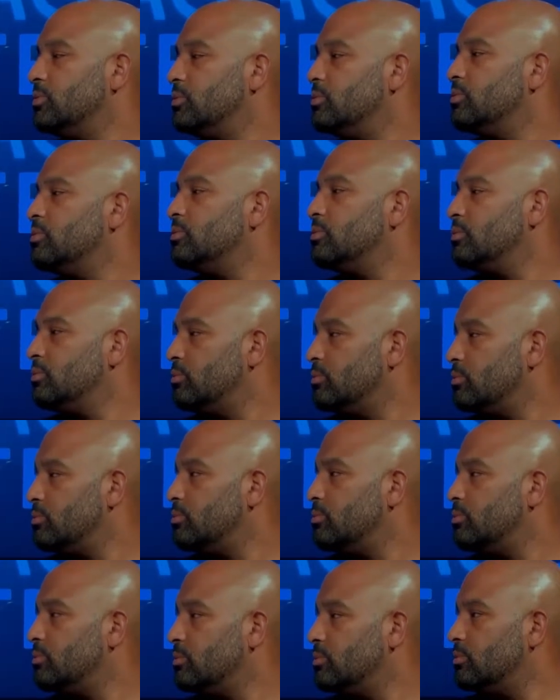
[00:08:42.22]

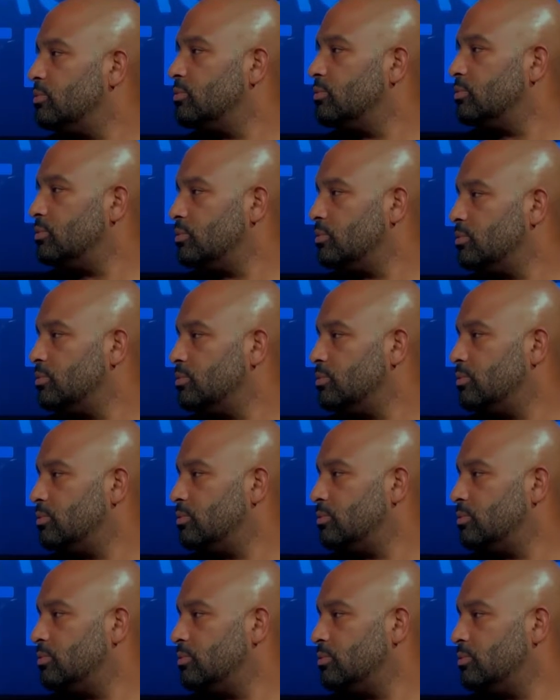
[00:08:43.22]

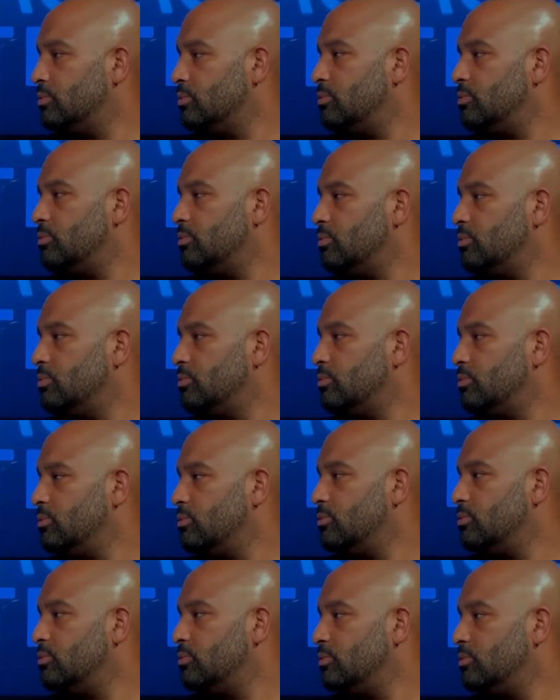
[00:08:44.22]

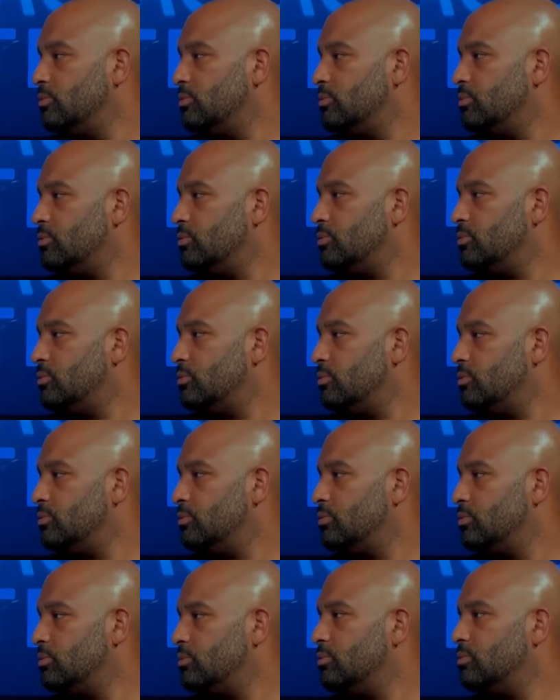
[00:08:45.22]

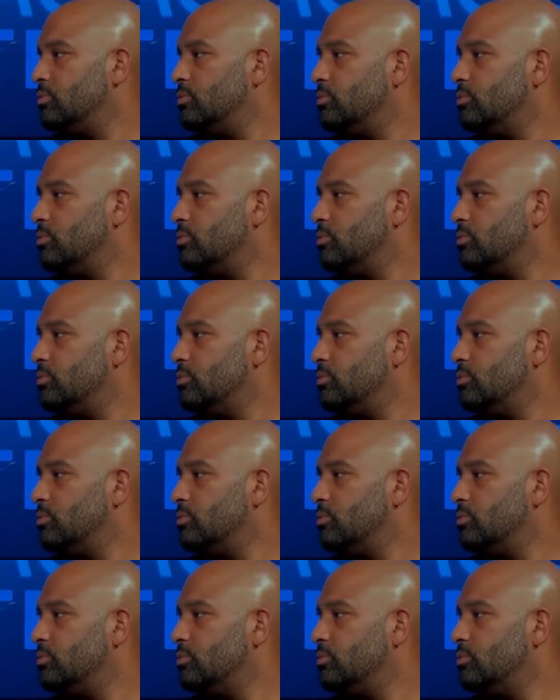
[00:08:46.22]
[no speech]